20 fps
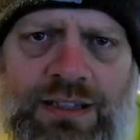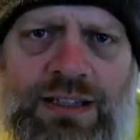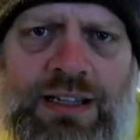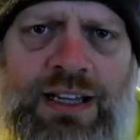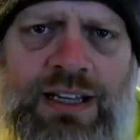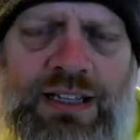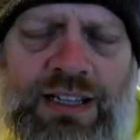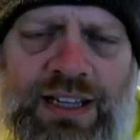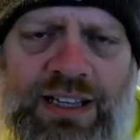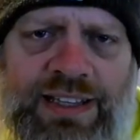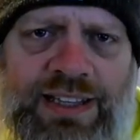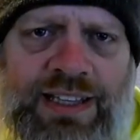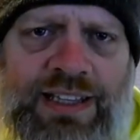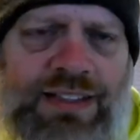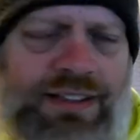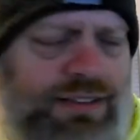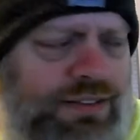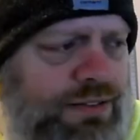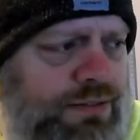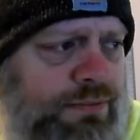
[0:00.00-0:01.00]
I like it.
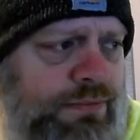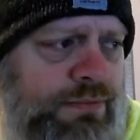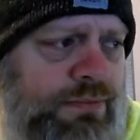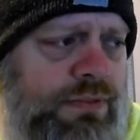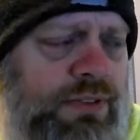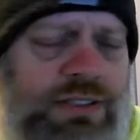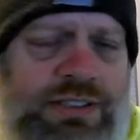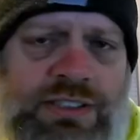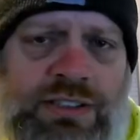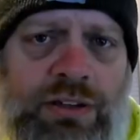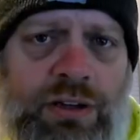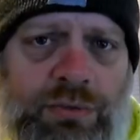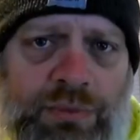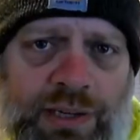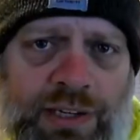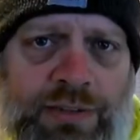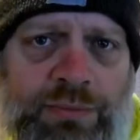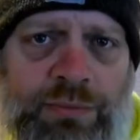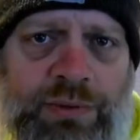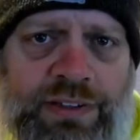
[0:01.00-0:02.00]
So I
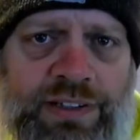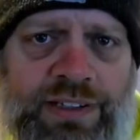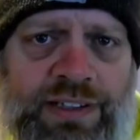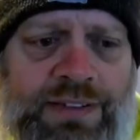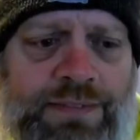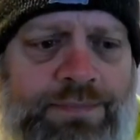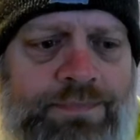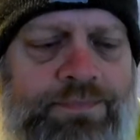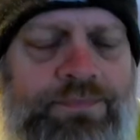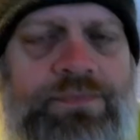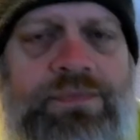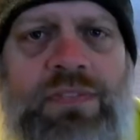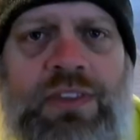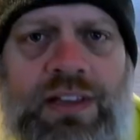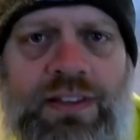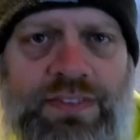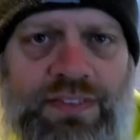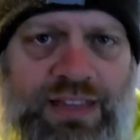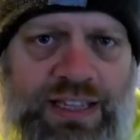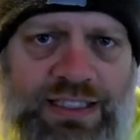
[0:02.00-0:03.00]
ran with it.
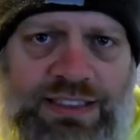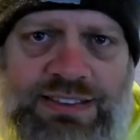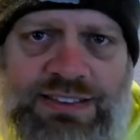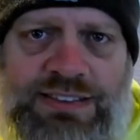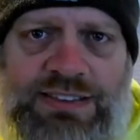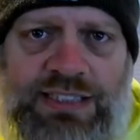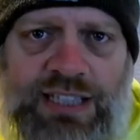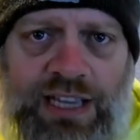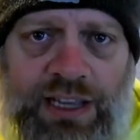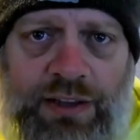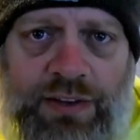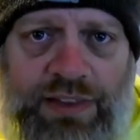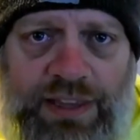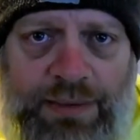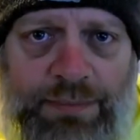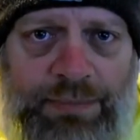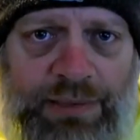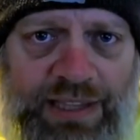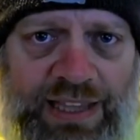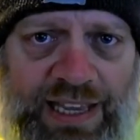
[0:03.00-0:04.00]
That's how
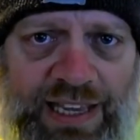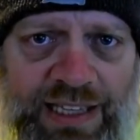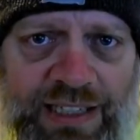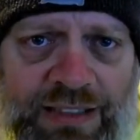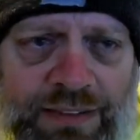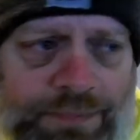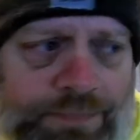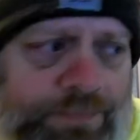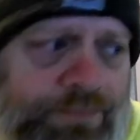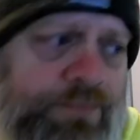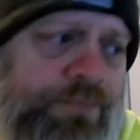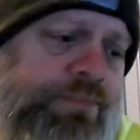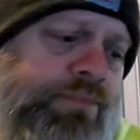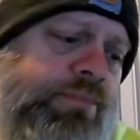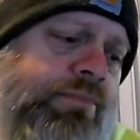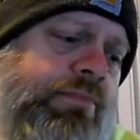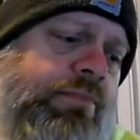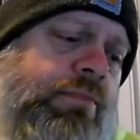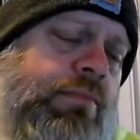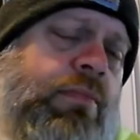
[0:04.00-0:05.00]
that began.
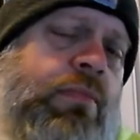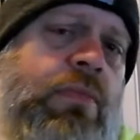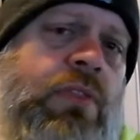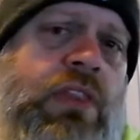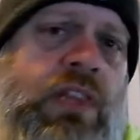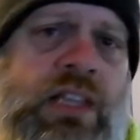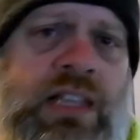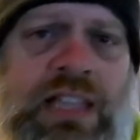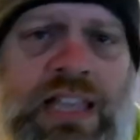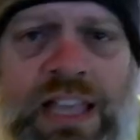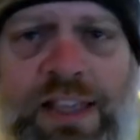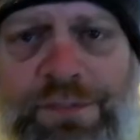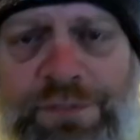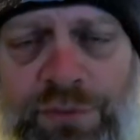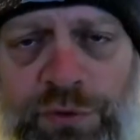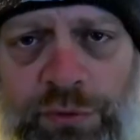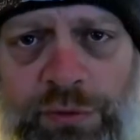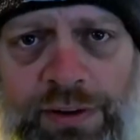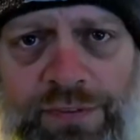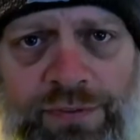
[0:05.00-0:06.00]
If
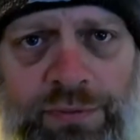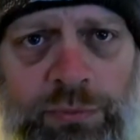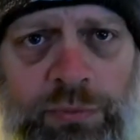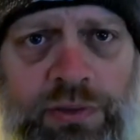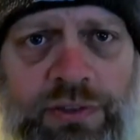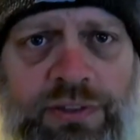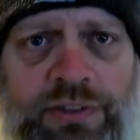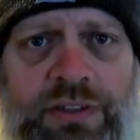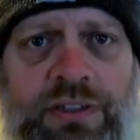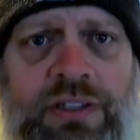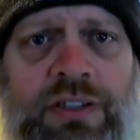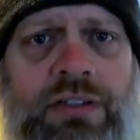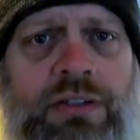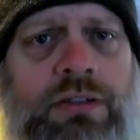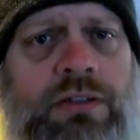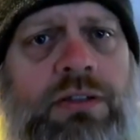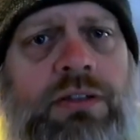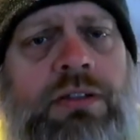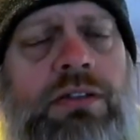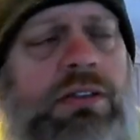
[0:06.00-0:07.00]
you ever wondered,
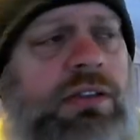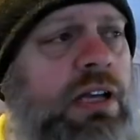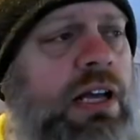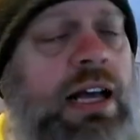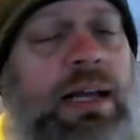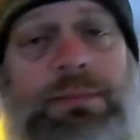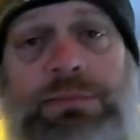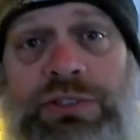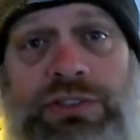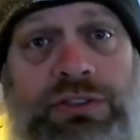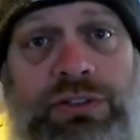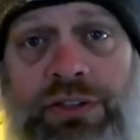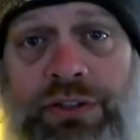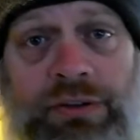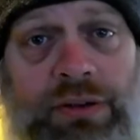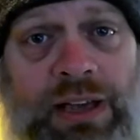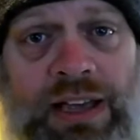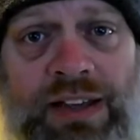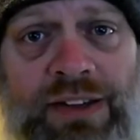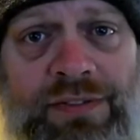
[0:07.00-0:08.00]
I'm sure you
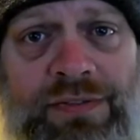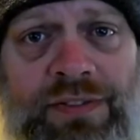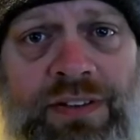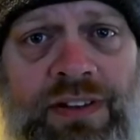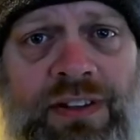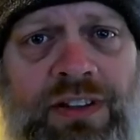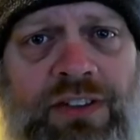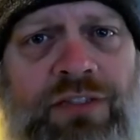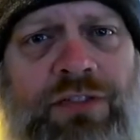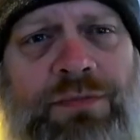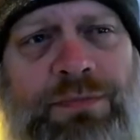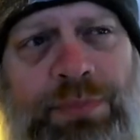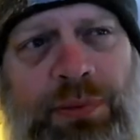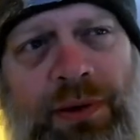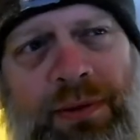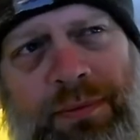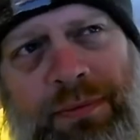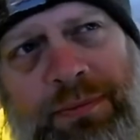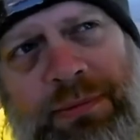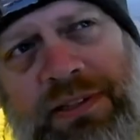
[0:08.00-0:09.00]
have. You've
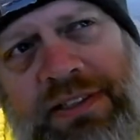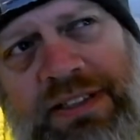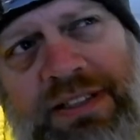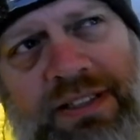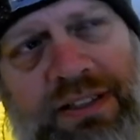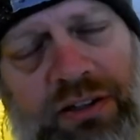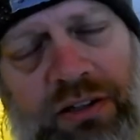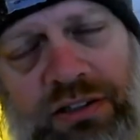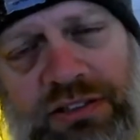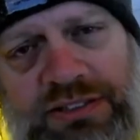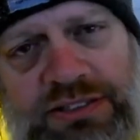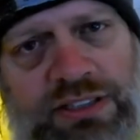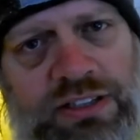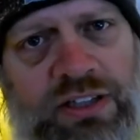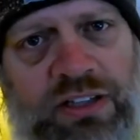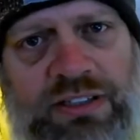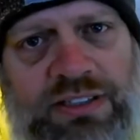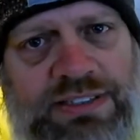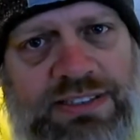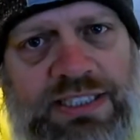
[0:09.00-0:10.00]
probably lost a
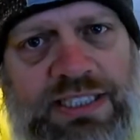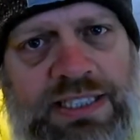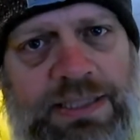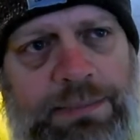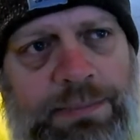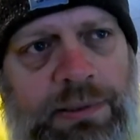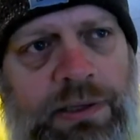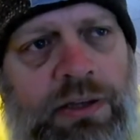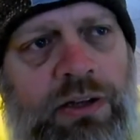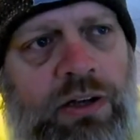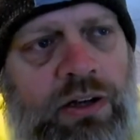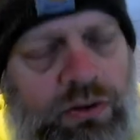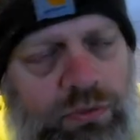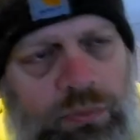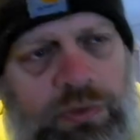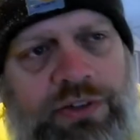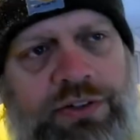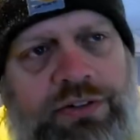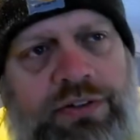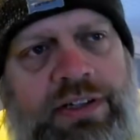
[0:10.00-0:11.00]
lot of sleep
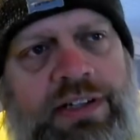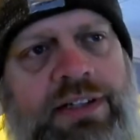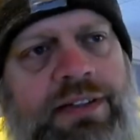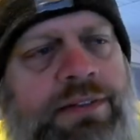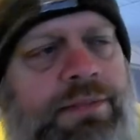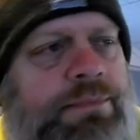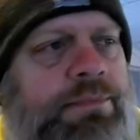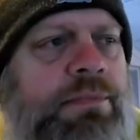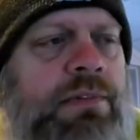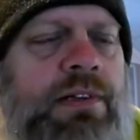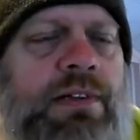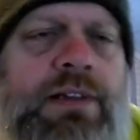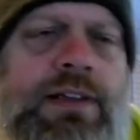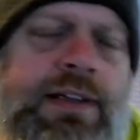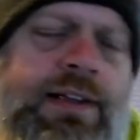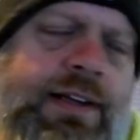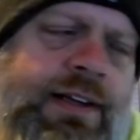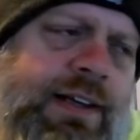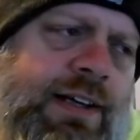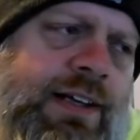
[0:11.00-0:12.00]
wondering.
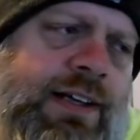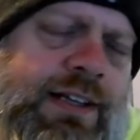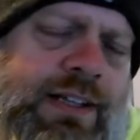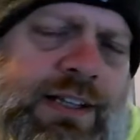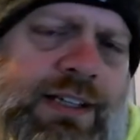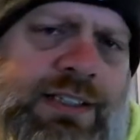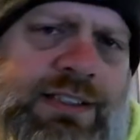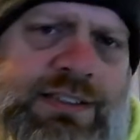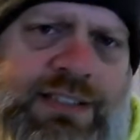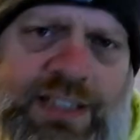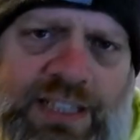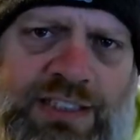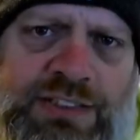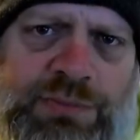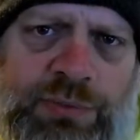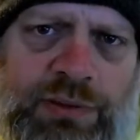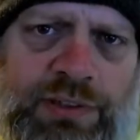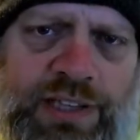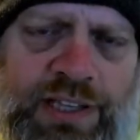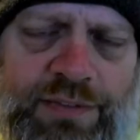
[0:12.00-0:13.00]
So that's
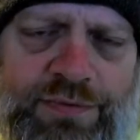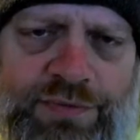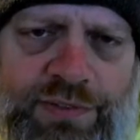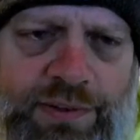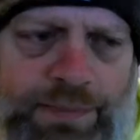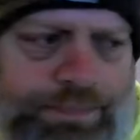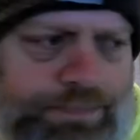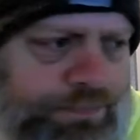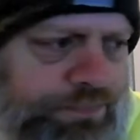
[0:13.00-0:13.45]
where it come from.